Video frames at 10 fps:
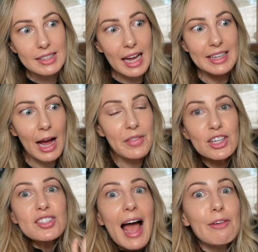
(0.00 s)
that now they
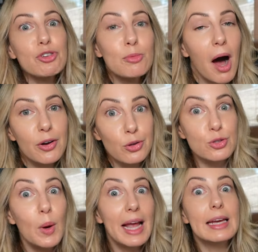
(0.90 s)
just have new
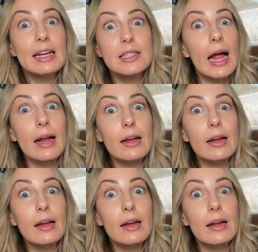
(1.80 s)
models. What can I say?